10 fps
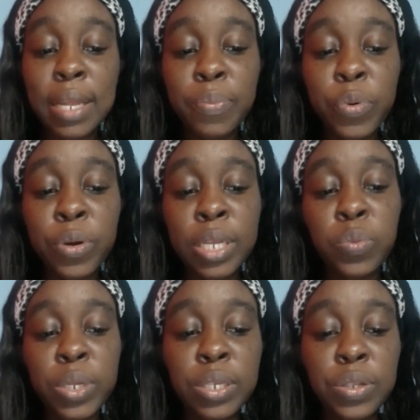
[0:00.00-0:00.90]
Bornet
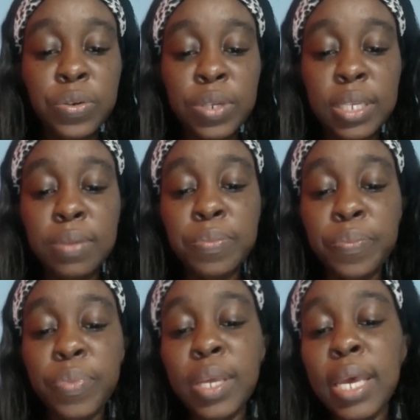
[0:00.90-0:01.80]
2013.
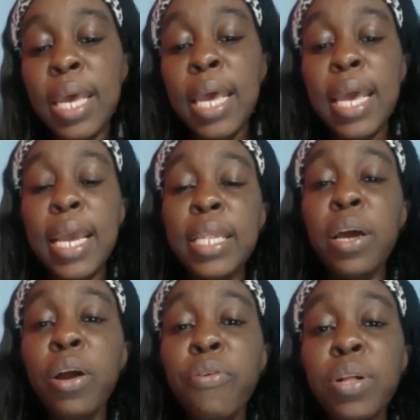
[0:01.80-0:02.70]

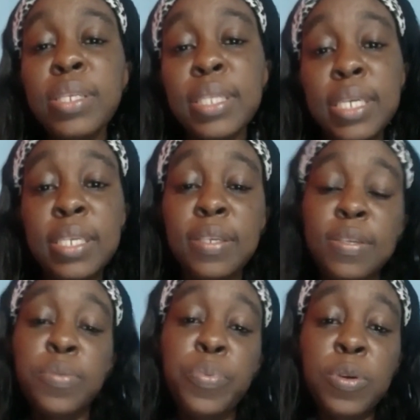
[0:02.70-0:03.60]
Inaugural to
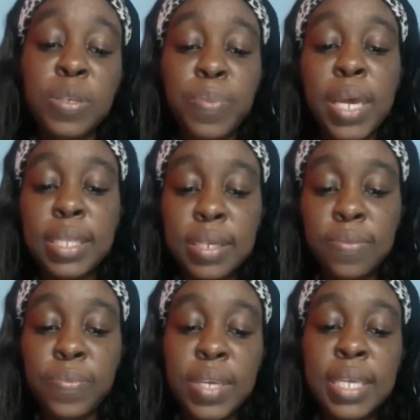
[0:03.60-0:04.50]
this
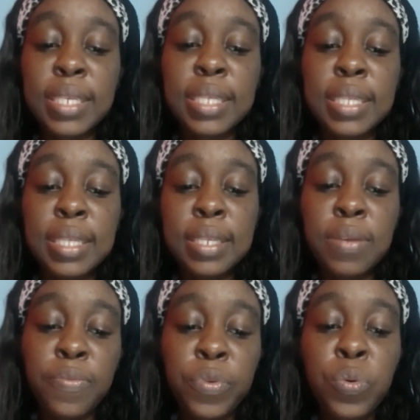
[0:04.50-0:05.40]
perspective is
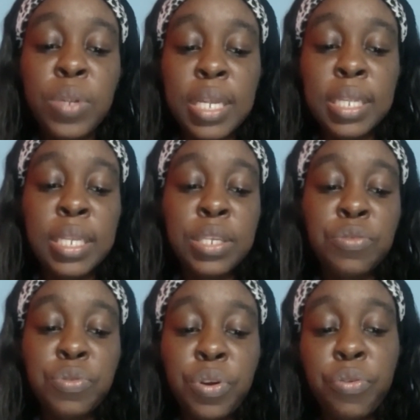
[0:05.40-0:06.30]
the view that the
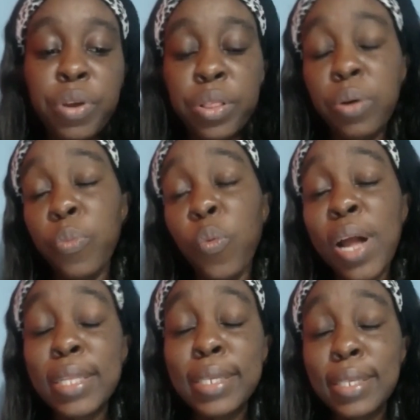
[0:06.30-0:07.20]
literacy curriculum,
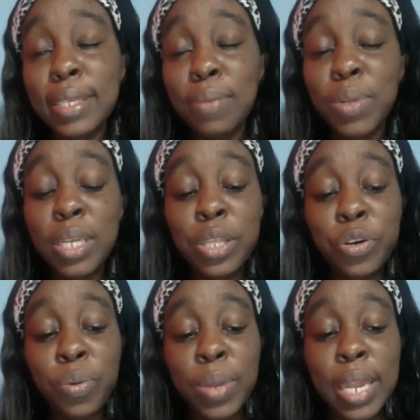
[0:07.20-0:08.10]
while seemingly
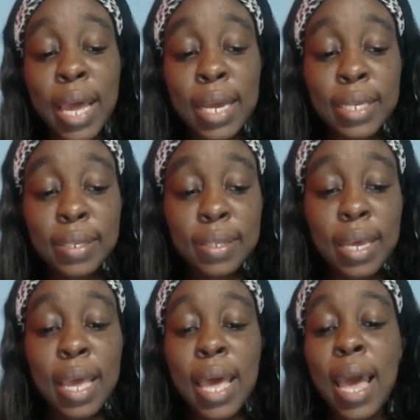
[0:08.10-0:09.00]
normalized
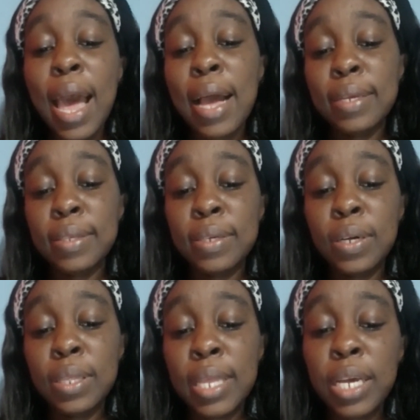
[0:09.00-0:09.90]
as the
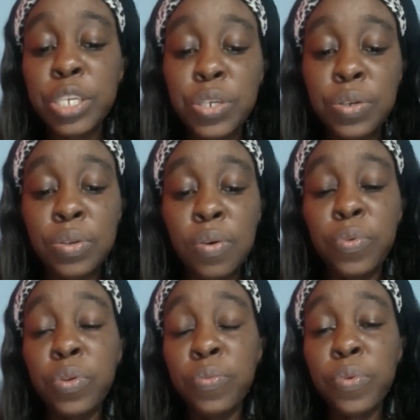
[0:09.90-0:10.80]
collection of
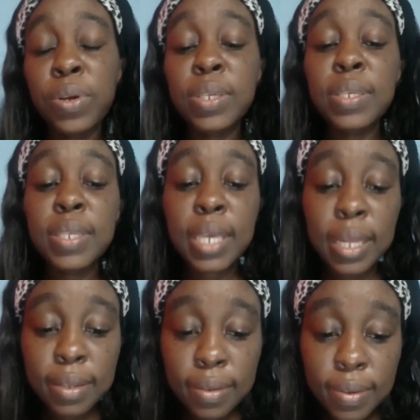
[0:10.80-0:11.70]
universal
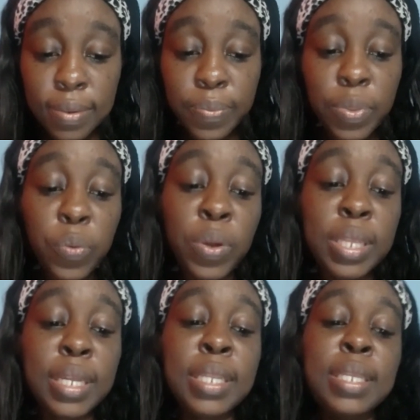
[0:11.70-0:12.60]
skills
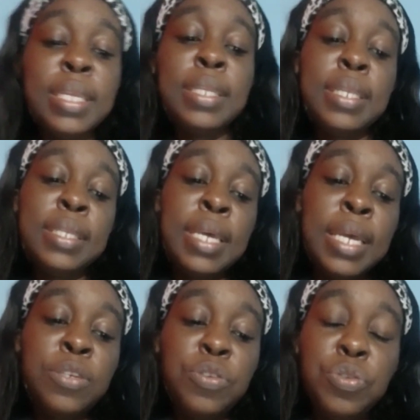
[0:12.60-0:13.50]
within the
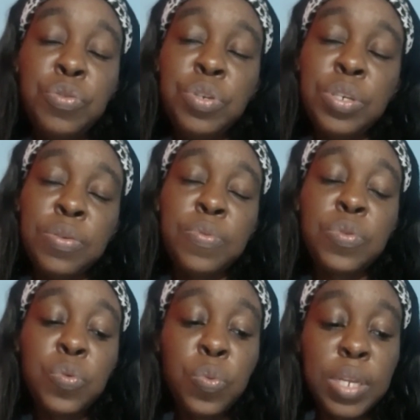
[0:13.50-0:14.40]
institution of
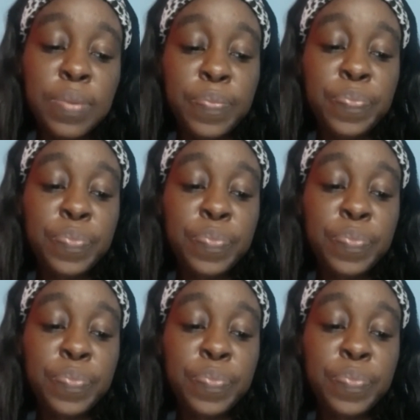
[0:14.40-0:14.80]
schooling,